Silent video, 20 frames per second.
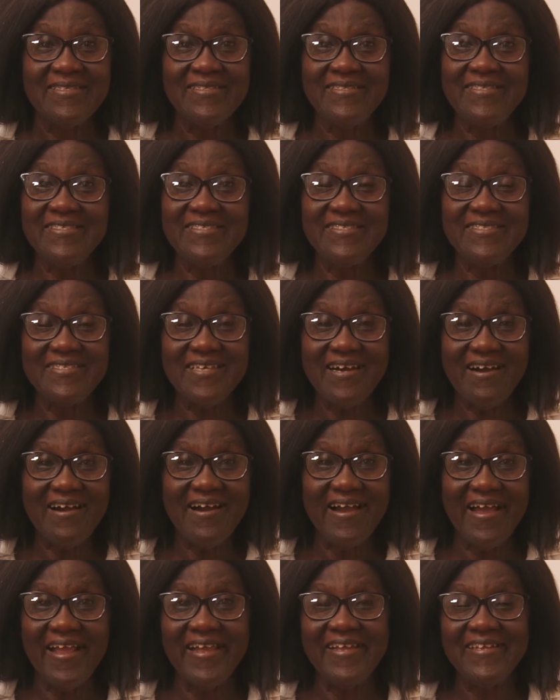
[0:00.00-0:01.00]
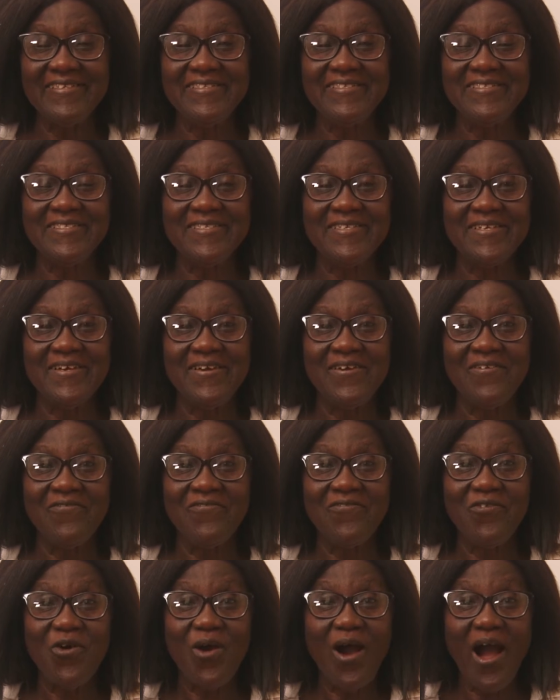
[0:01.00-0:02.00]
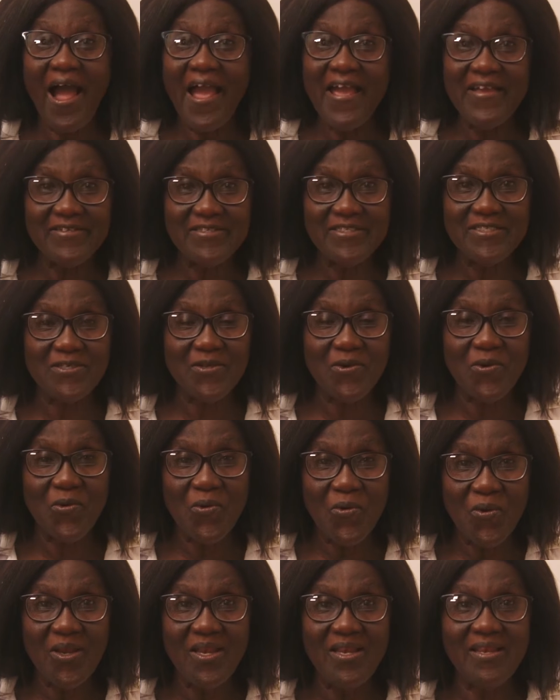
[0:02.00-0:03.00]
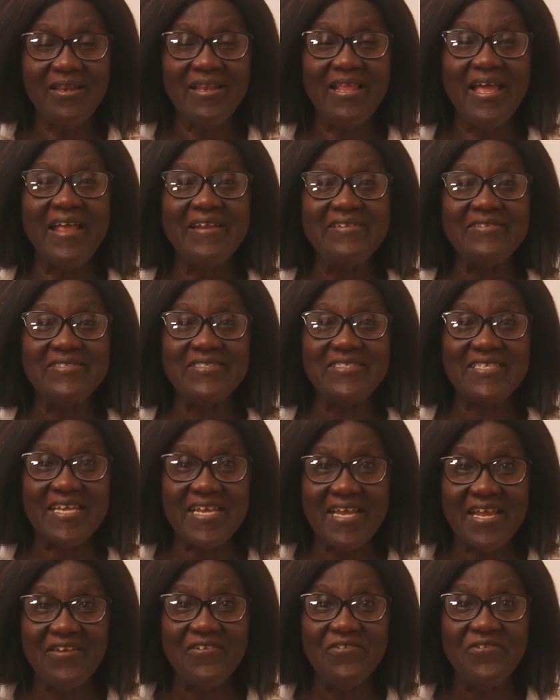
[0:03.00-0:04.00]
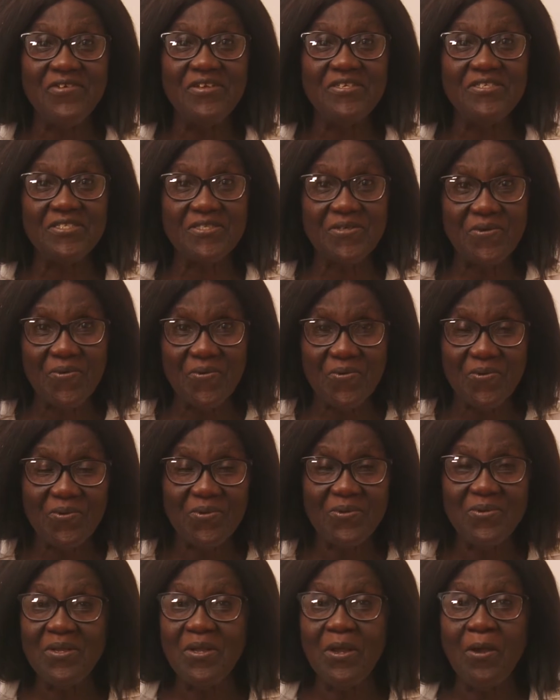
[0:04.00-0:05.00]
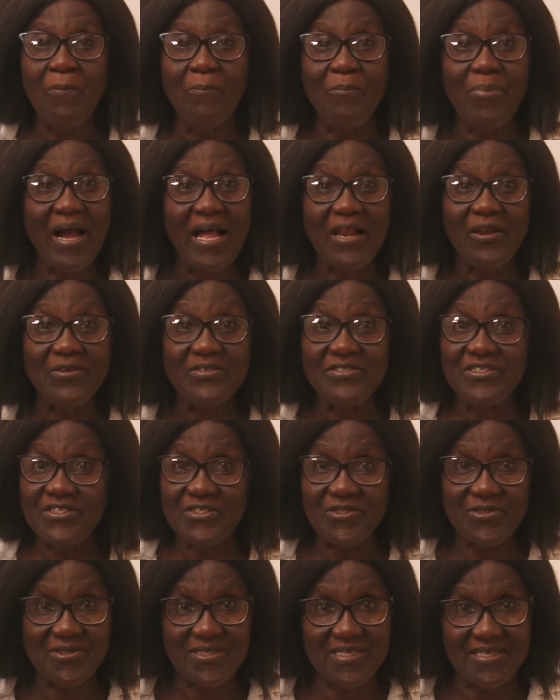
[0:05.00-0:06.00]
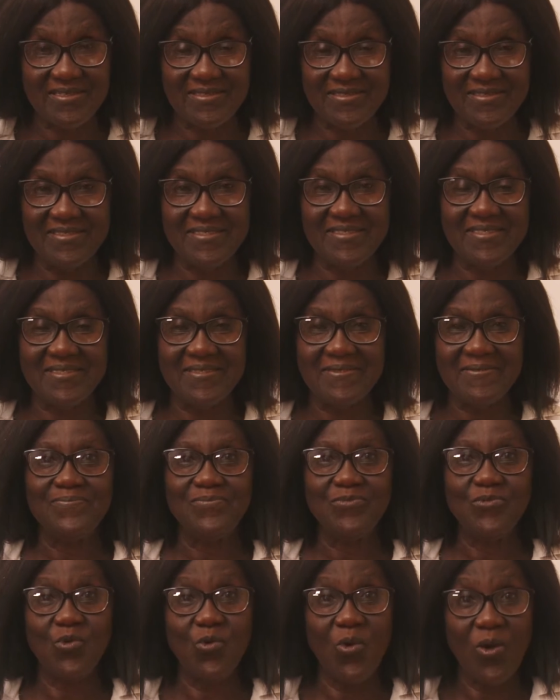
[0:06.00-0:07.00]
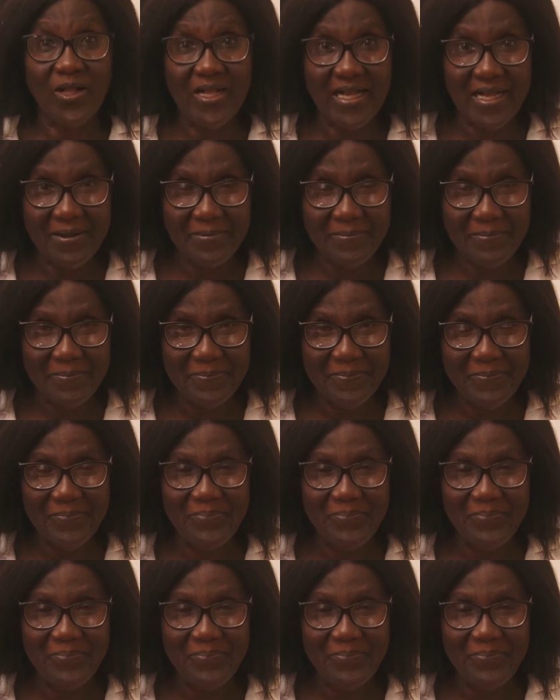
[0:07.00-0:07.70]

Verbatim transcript: designed for high school and secondary school biology students. Welcome.